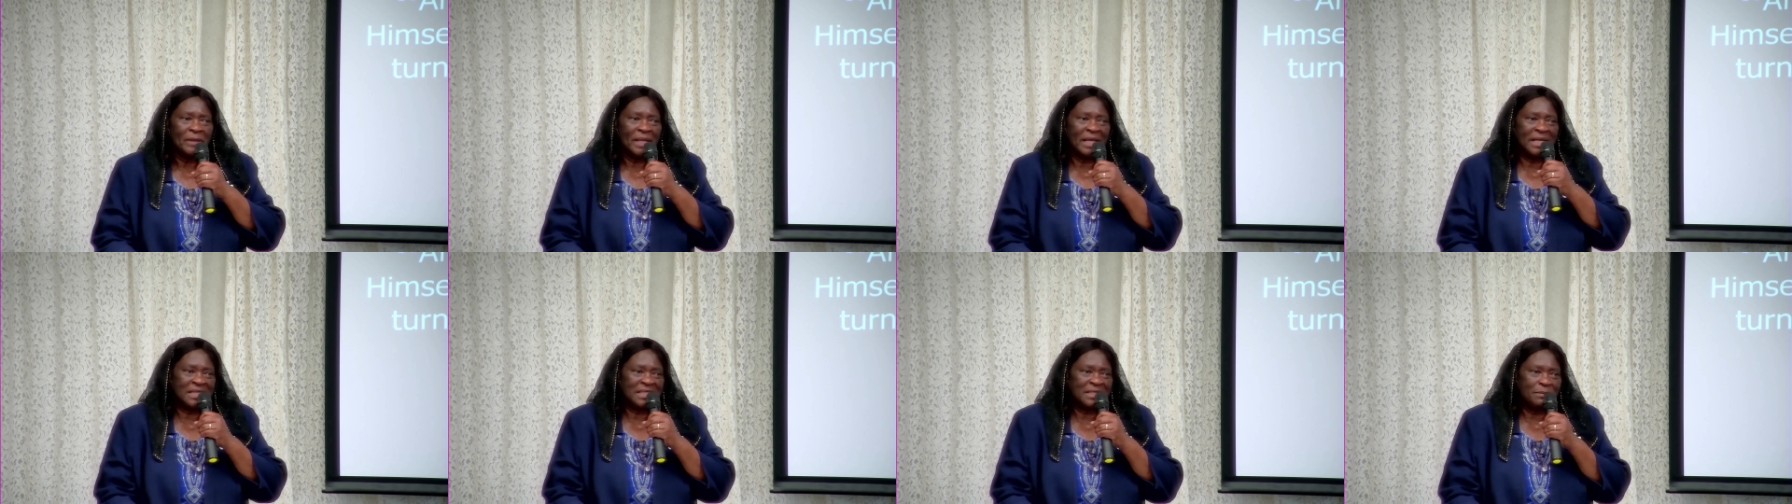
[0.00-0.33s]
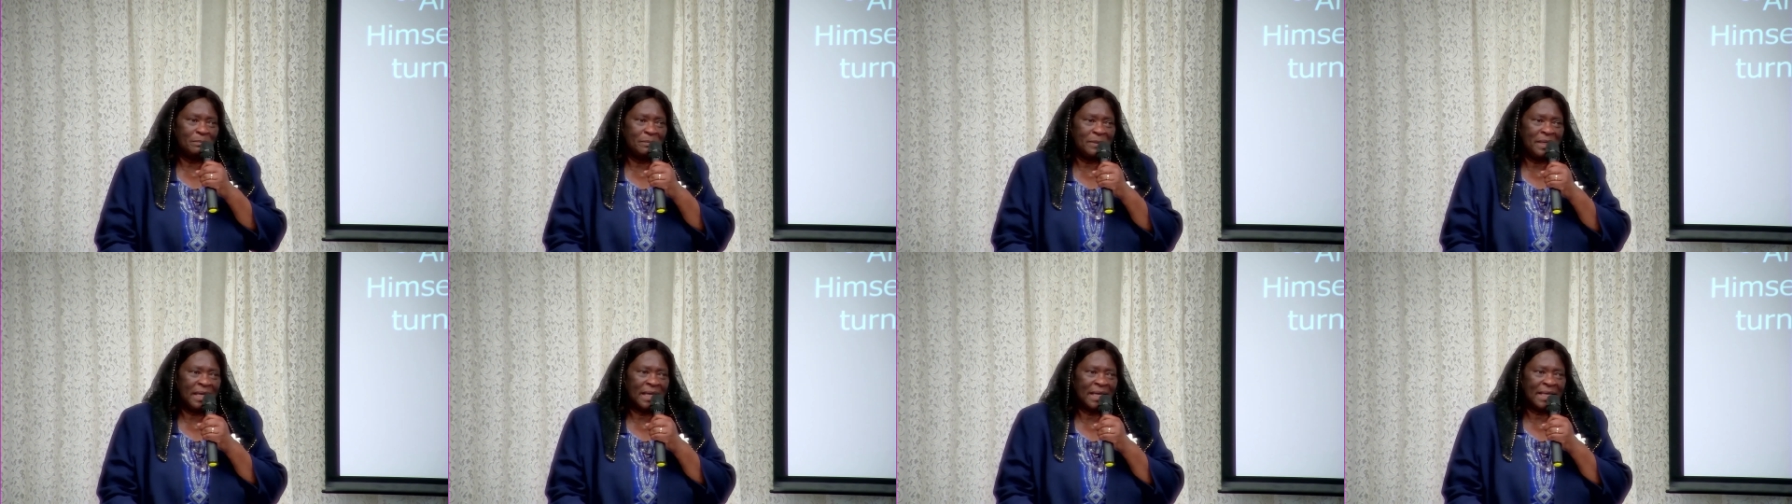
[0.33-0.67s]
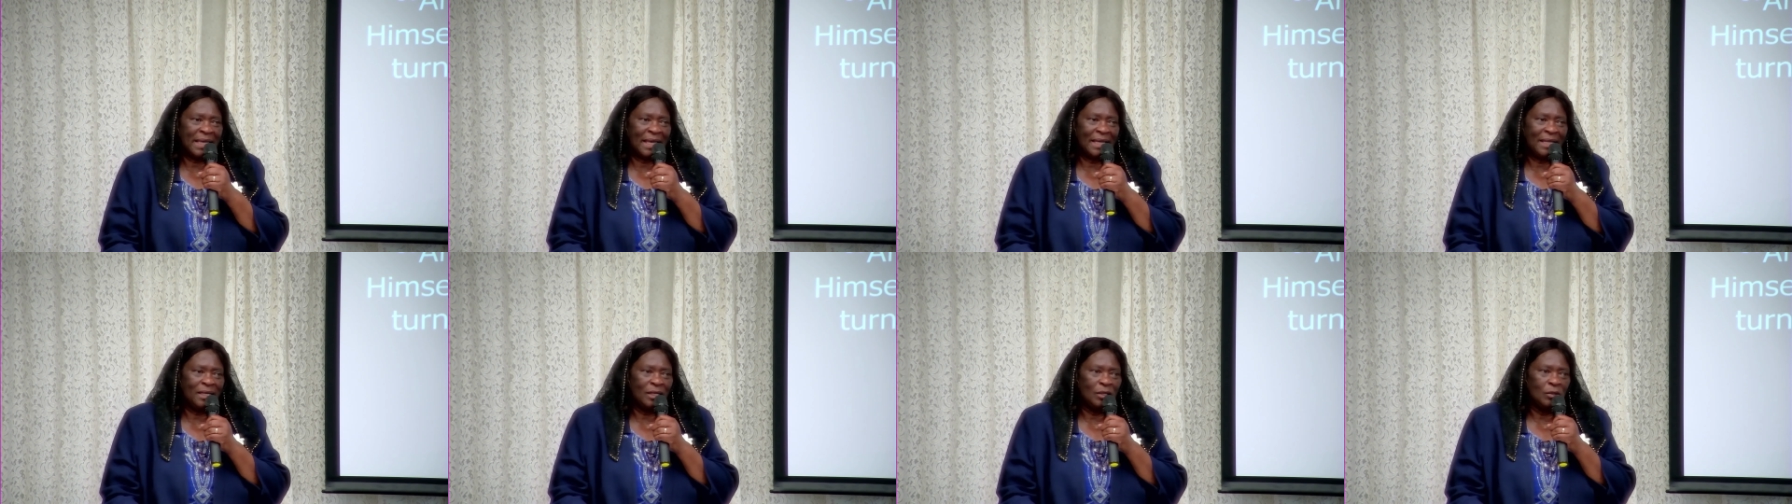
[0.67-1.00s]
It's me
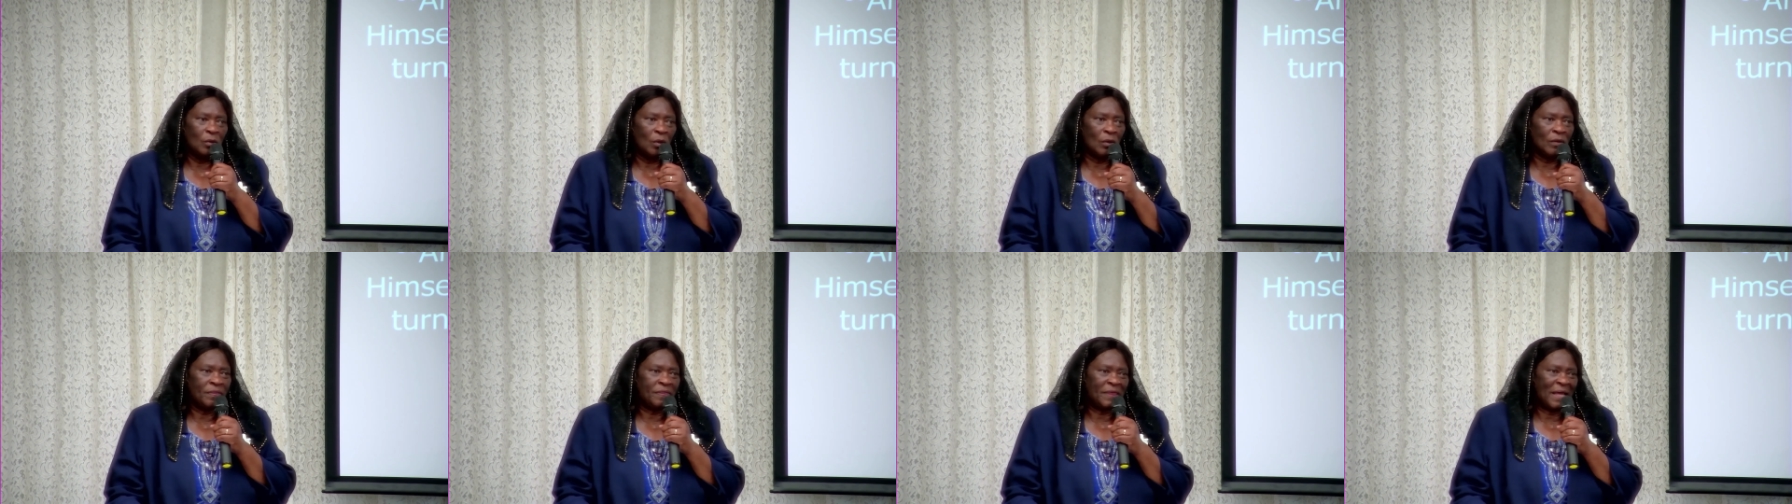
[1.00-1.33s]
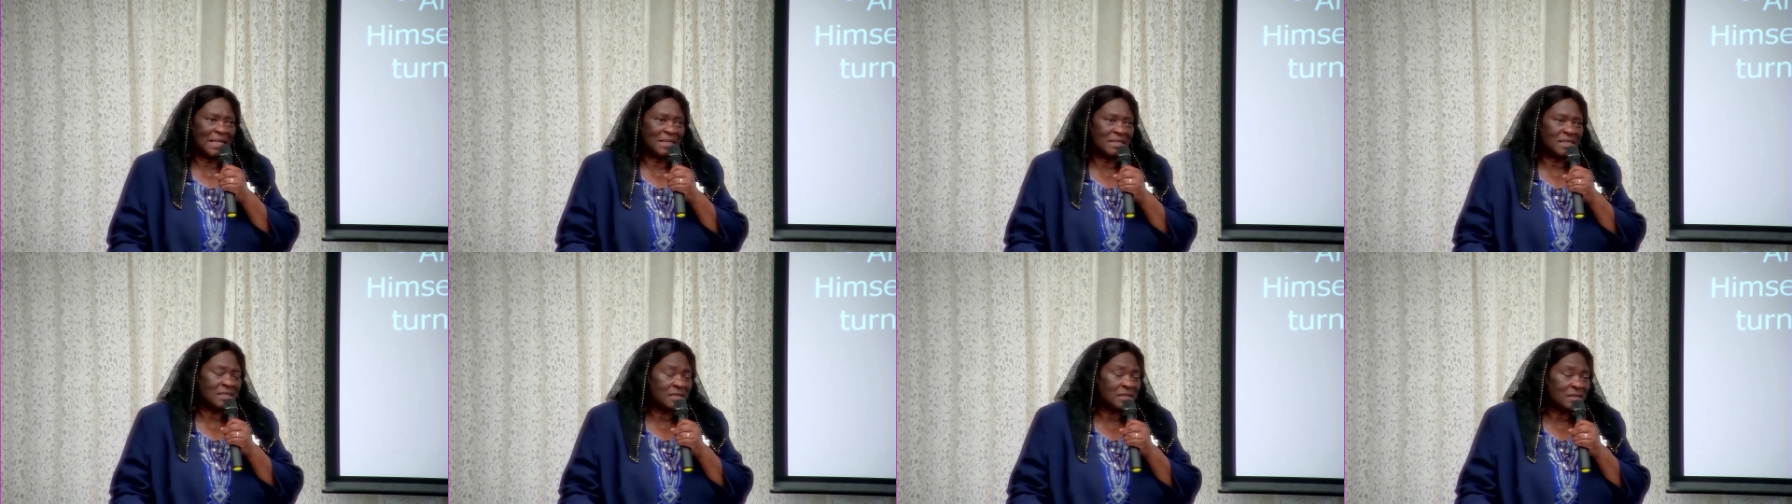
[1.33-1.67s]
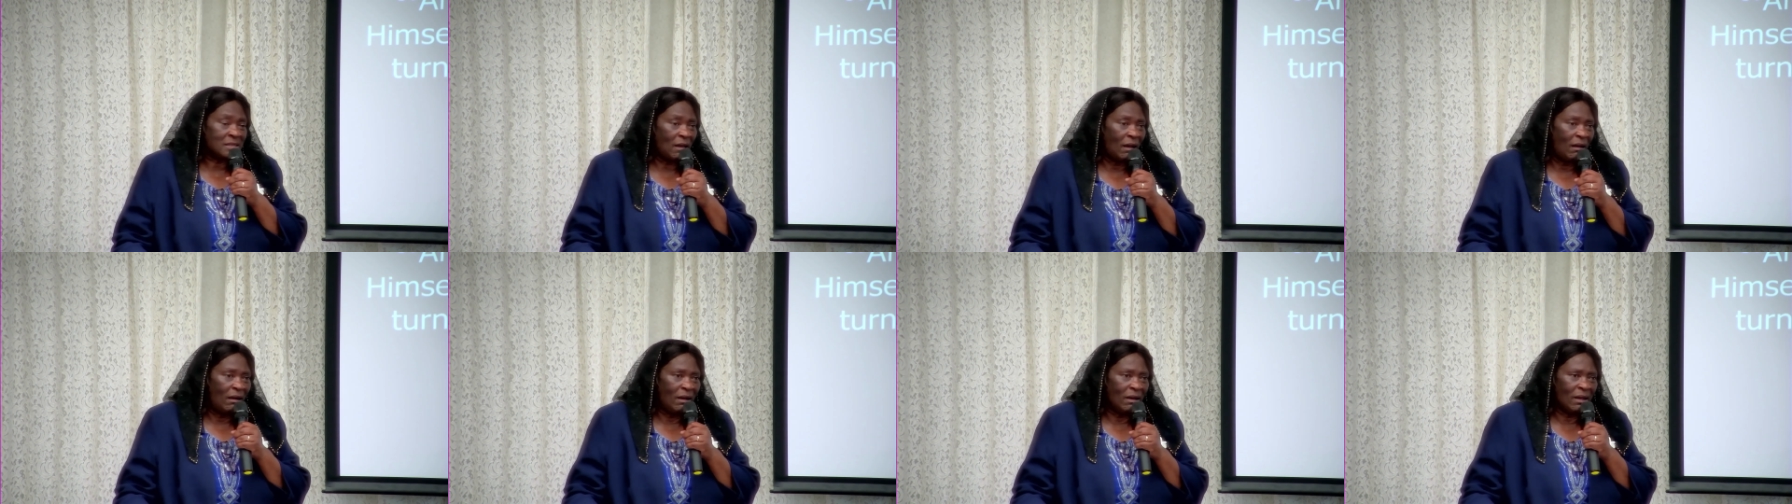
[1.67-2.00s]
again, Lord. That
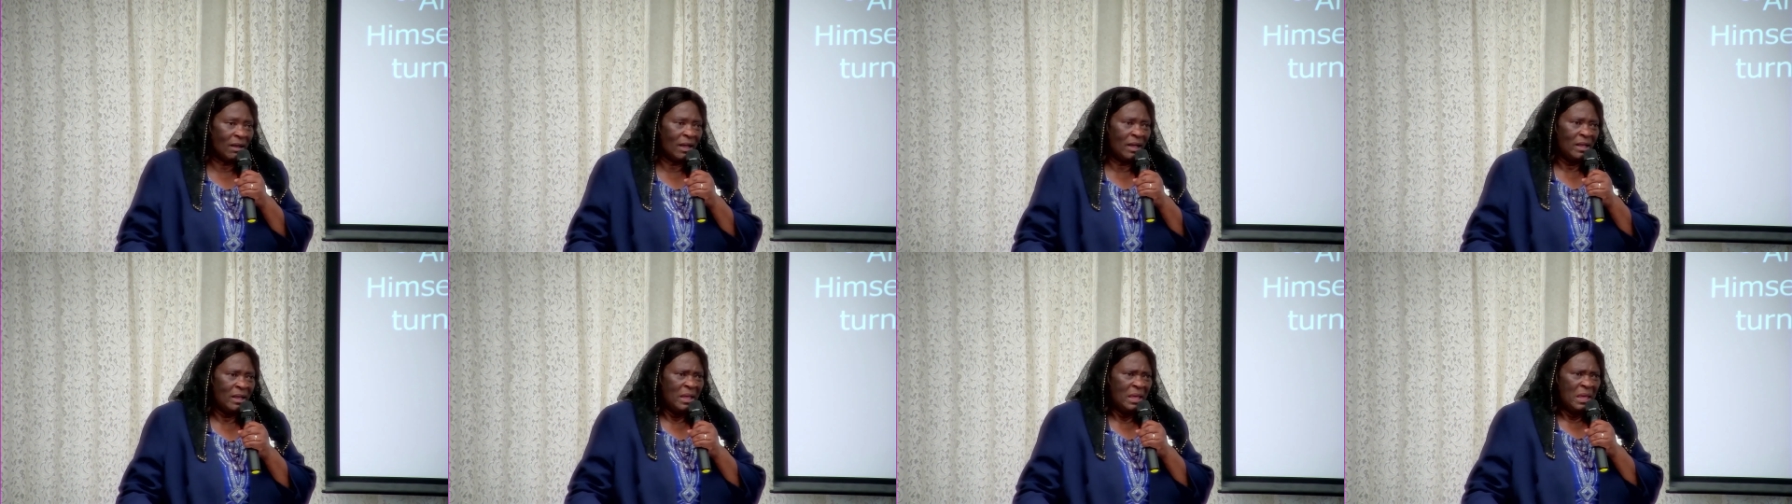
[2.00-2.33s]
song,